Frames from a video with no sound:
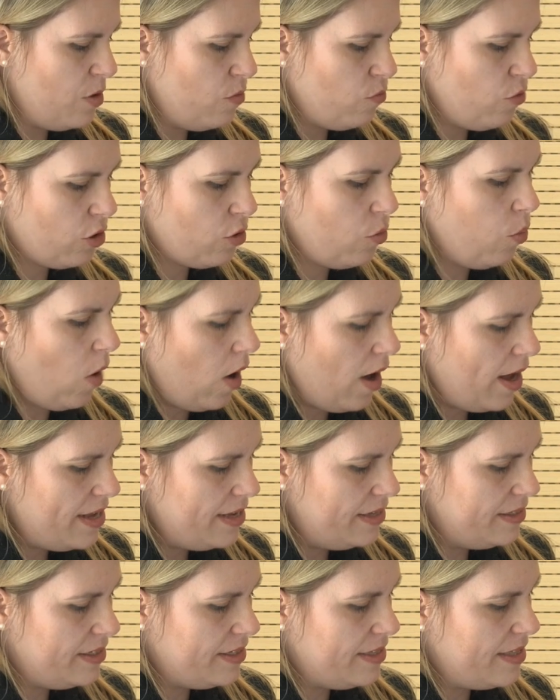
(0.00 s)

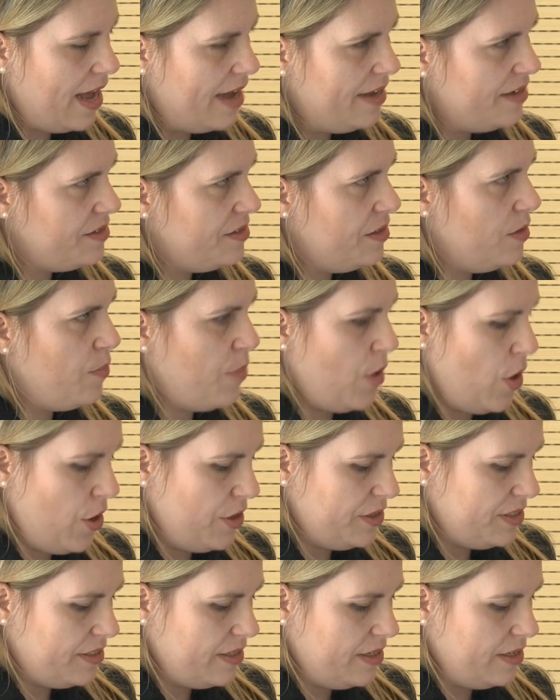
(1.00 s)
requires that the
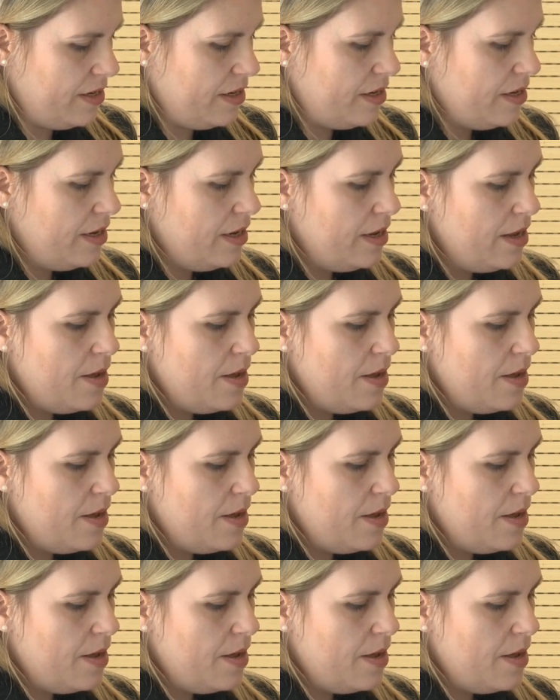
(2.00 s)
person